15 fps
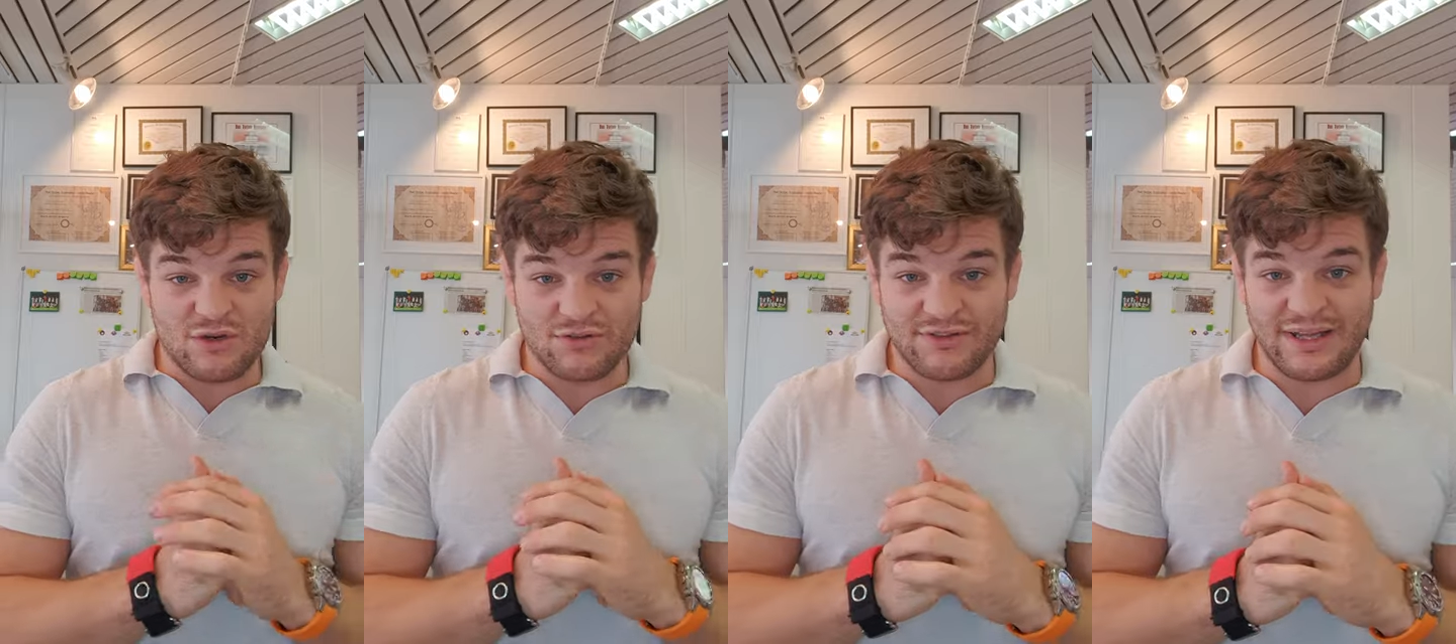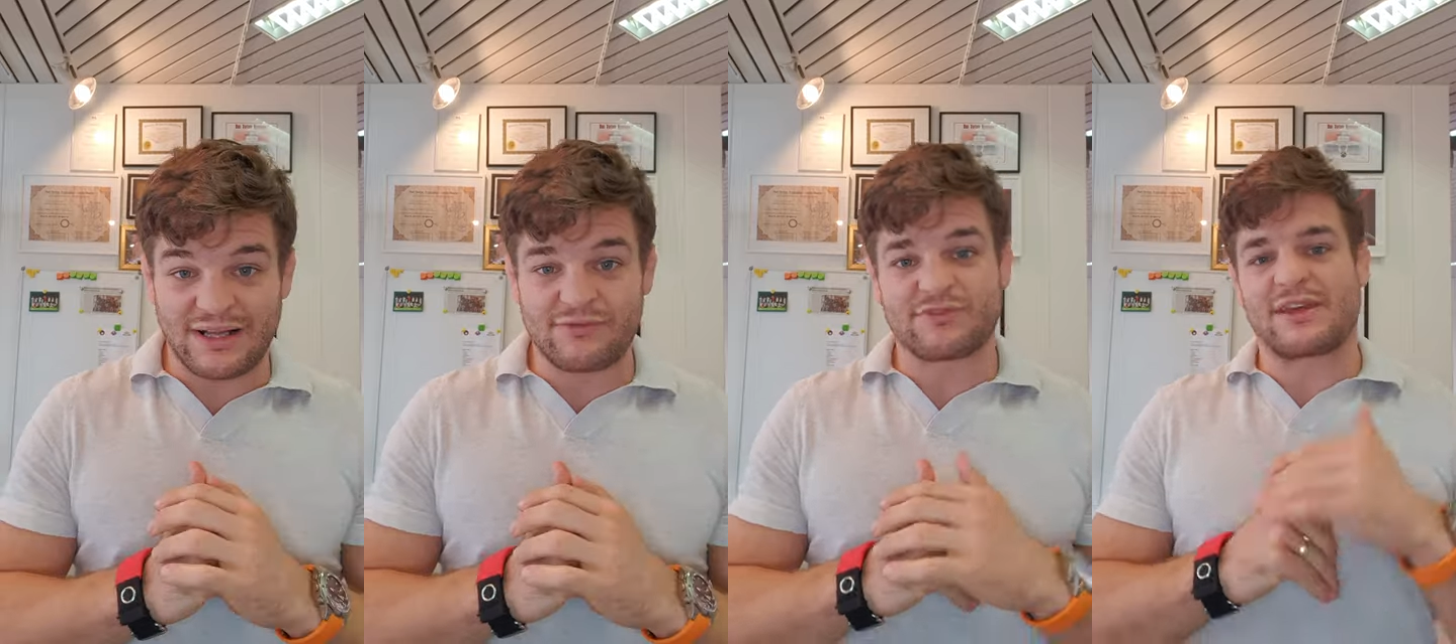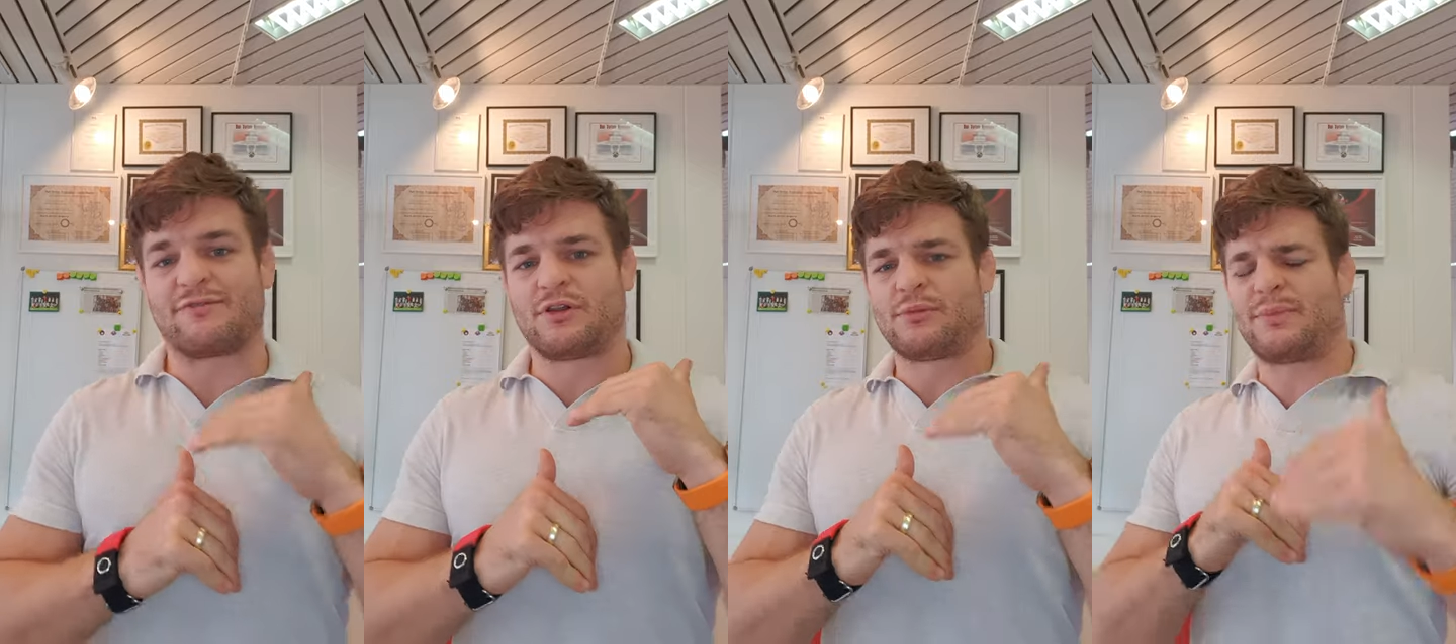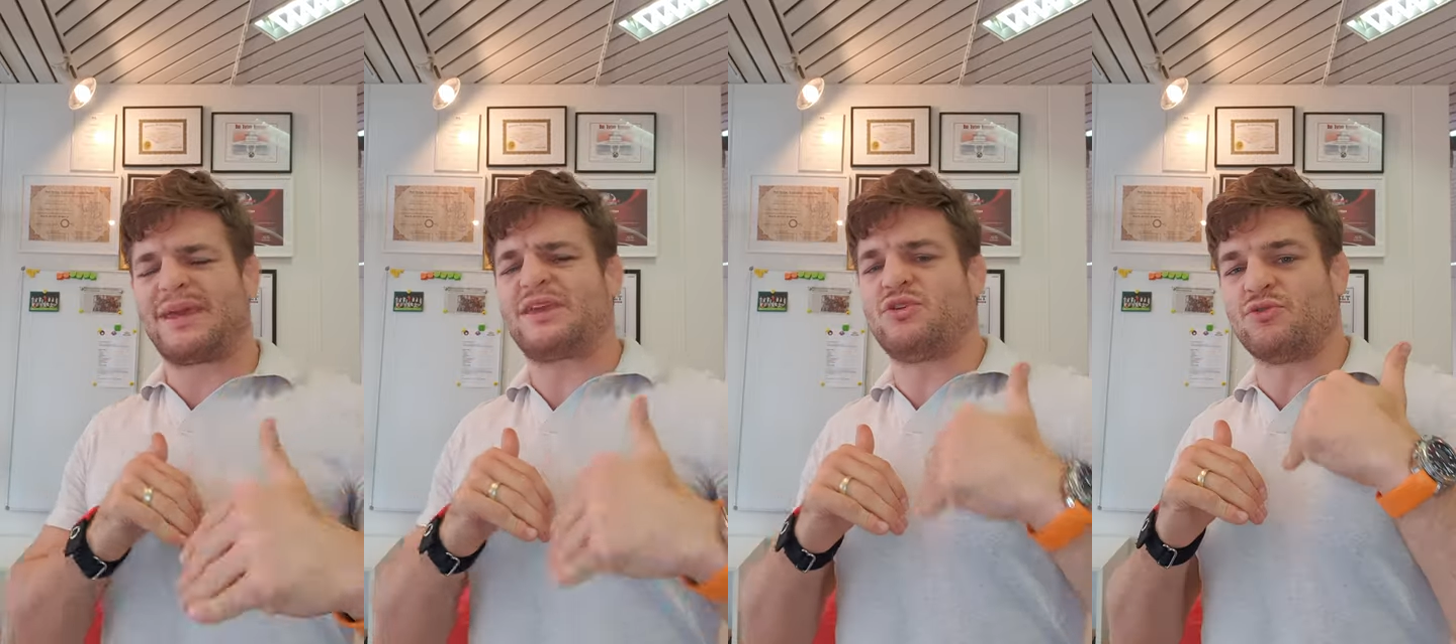yourself they will
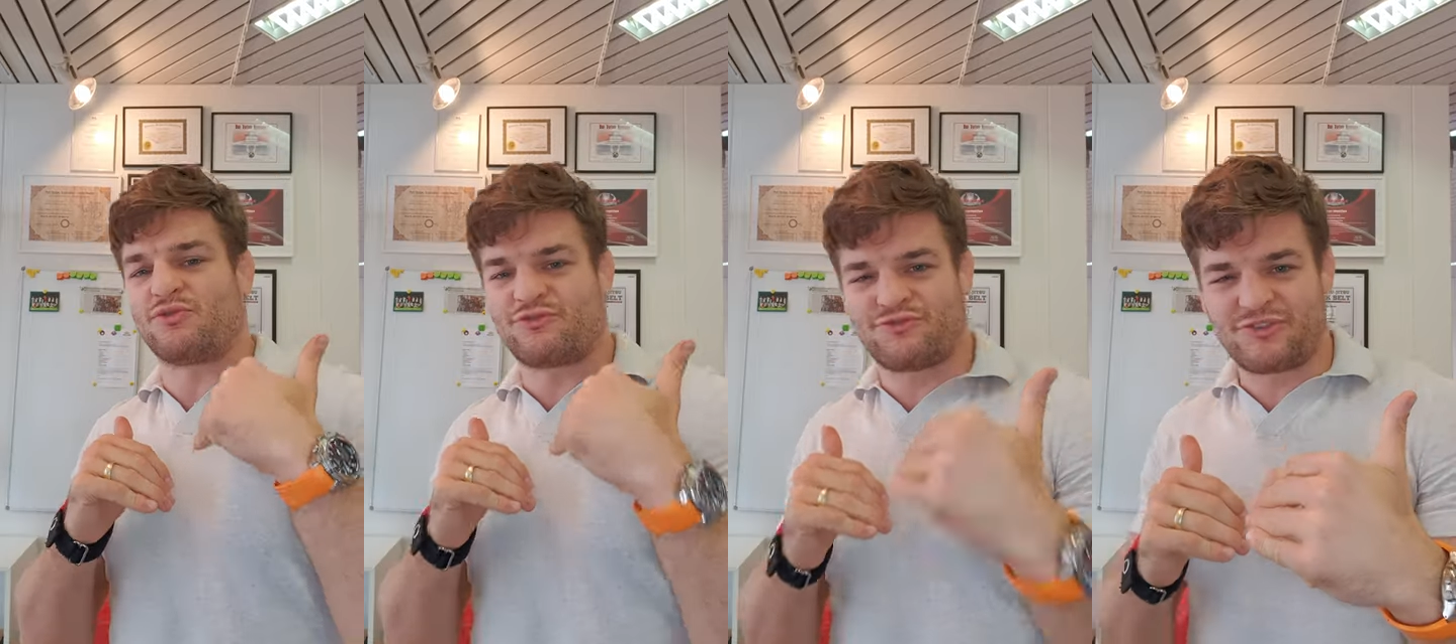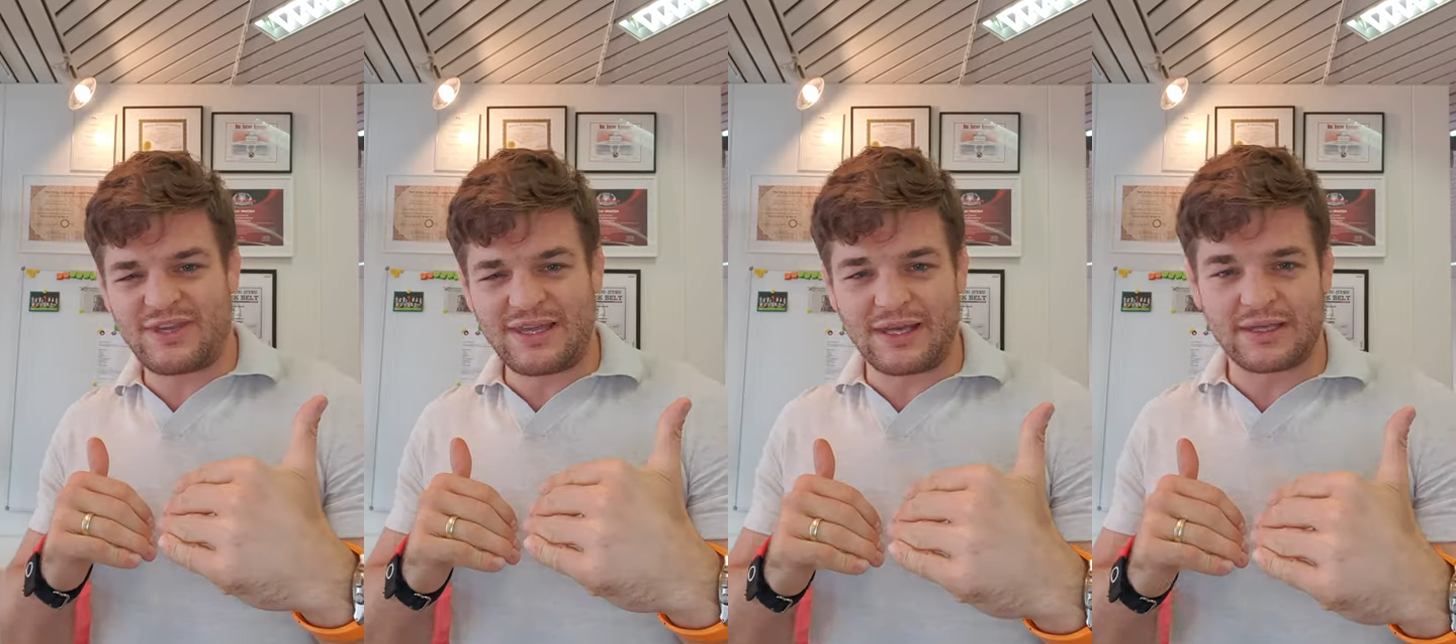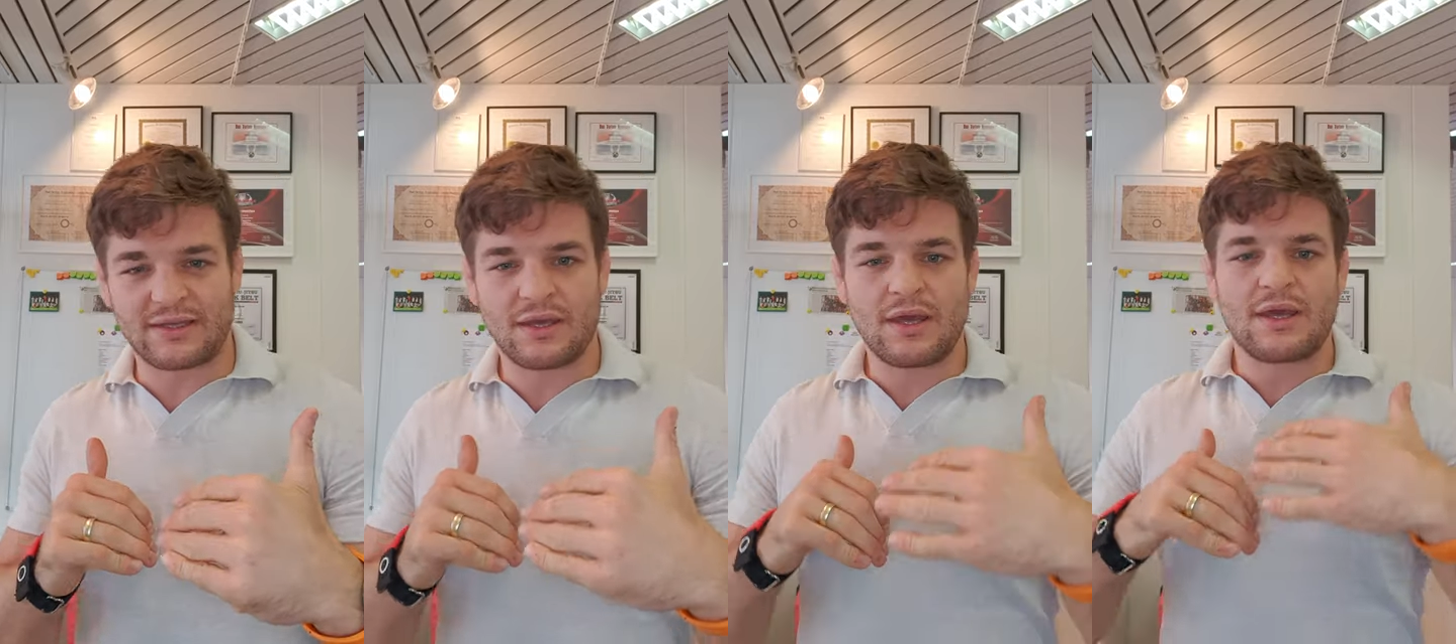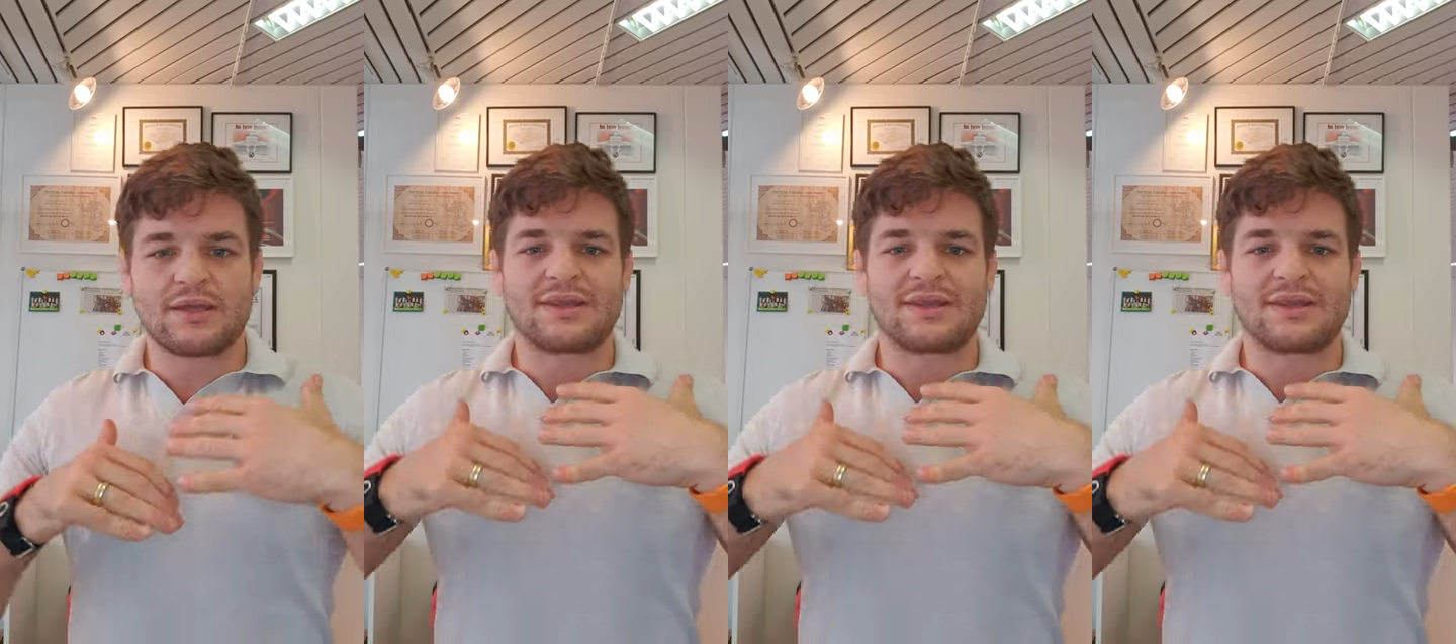make you feel it